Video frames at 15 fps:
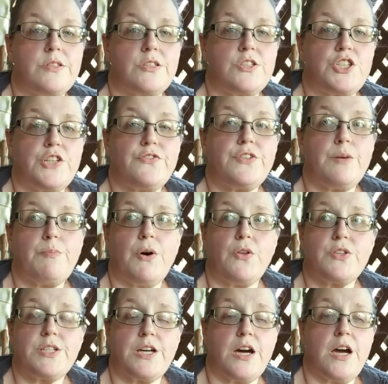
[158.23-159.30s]
shift up all the
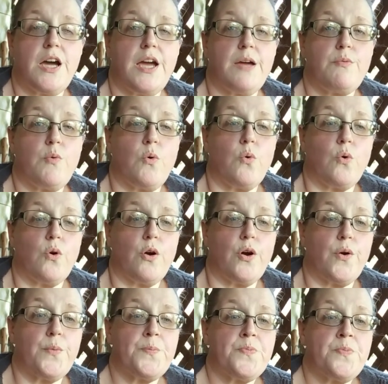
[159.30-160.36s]
time, or